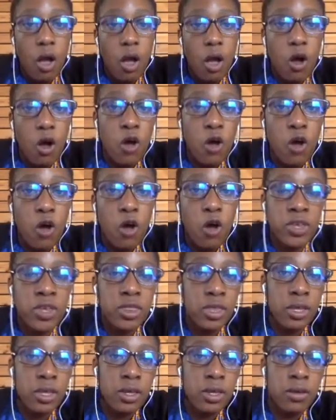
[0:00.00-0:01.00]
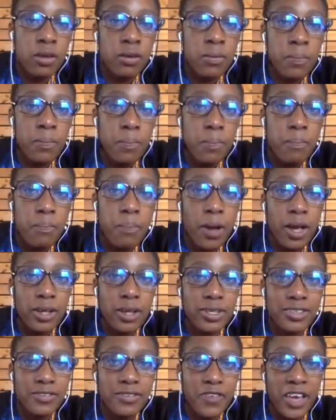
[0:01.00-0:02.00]
Over the
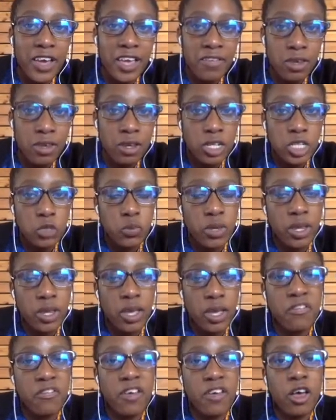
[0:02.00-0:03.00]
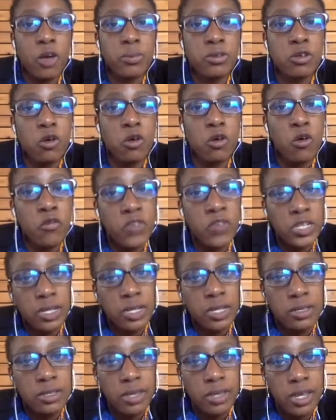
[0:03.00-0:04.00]
past 5 years, we have helped
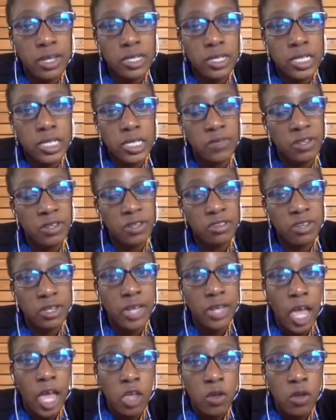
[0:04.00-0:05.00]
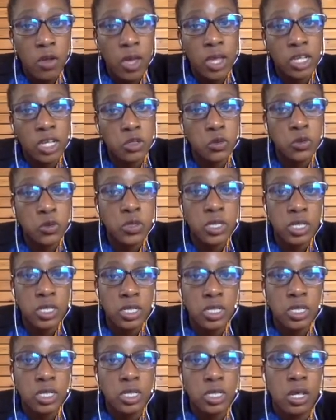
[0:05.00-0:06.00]
co-facilitate 17 IUIS
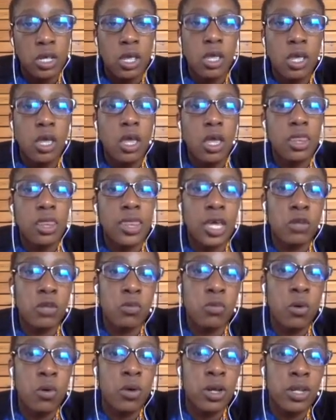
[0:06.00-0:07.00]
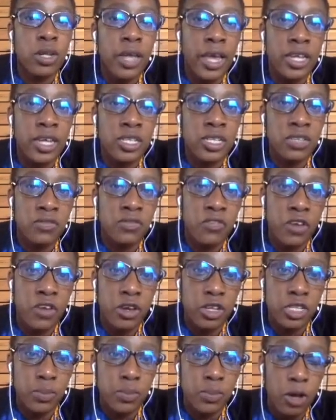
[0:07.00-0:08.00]
courses that were organized in
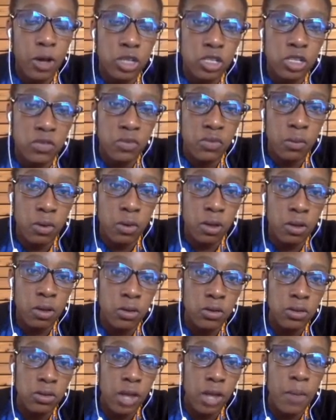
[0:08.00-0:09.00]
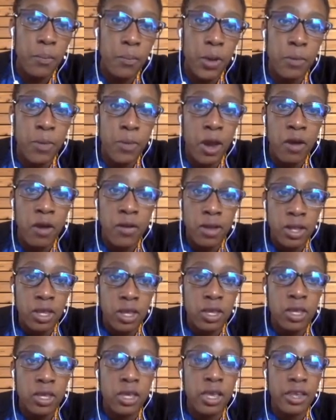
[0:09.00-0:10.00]
various parts of the world,
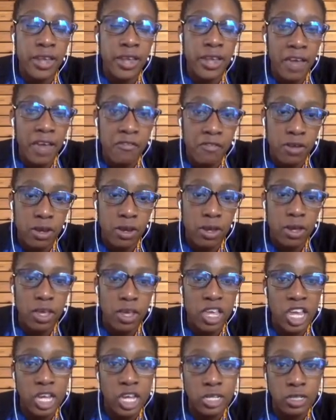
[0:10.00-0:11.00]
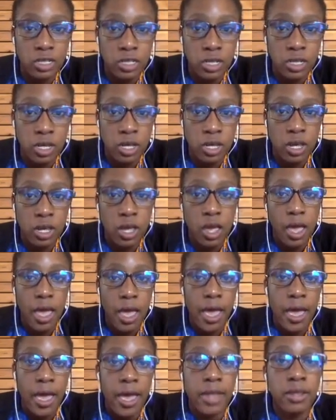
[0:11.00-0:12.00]
primarily in Africa, Asia,
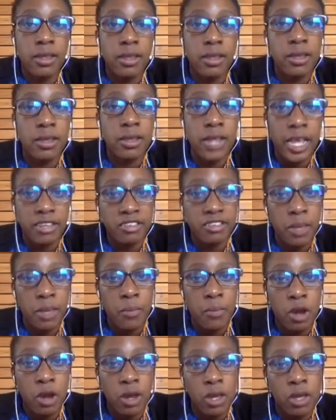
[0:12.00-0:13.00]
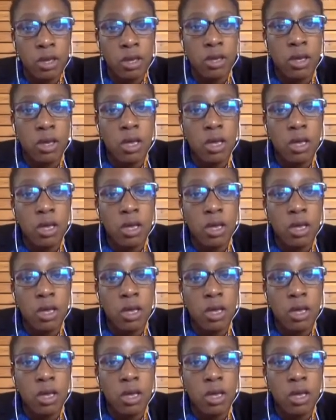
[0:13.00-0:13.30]
and Latin America.